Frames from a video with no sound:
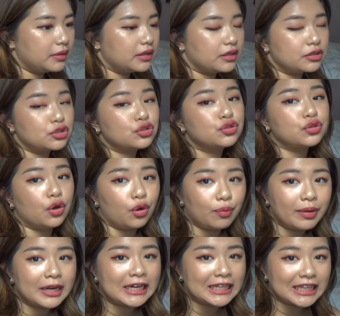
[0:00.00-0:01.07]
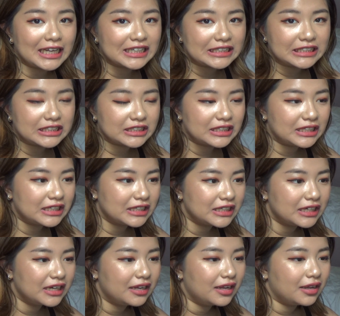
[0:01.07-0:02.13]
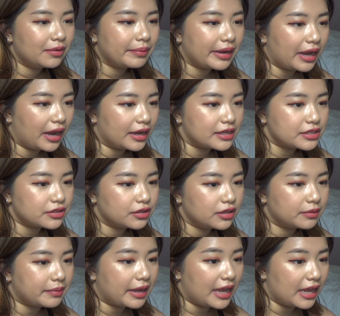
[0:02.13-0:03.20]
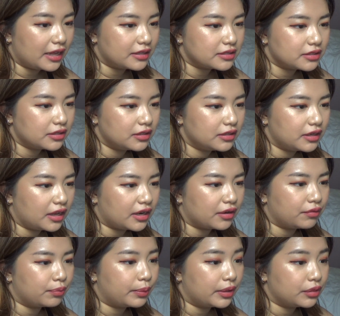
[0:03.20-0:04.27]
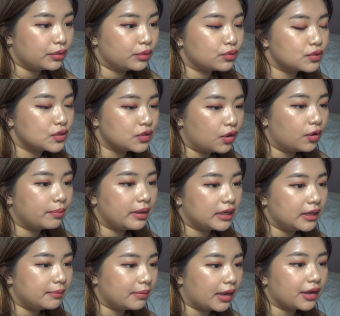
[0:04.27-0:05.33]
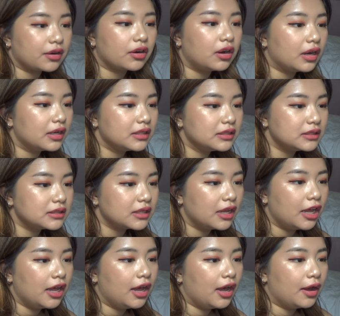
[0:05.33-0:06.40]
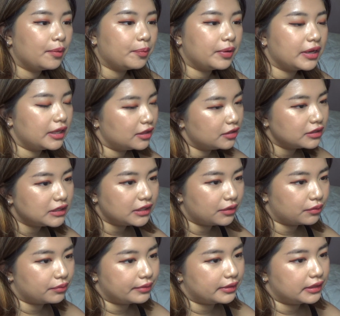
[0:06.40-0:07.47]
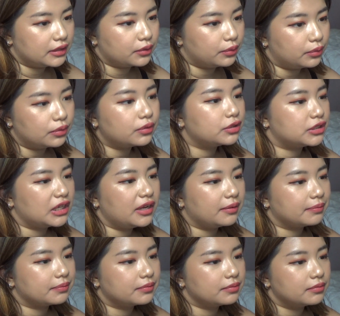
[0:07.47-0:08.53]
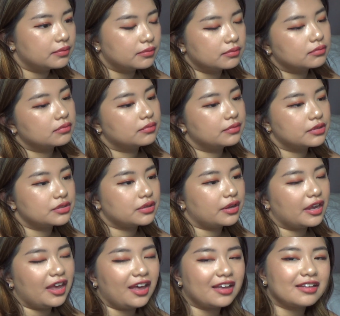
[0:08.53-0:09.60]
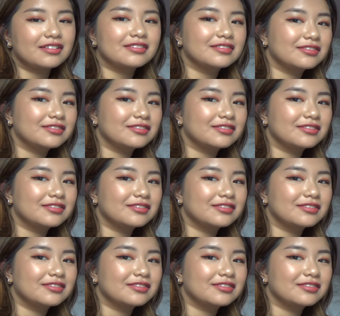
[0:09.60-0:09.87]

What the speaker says: There's so many lines in here. My eyes hurt and my hands hurt, and I went through so many microns, but it looks like a really cool gem. So yeah,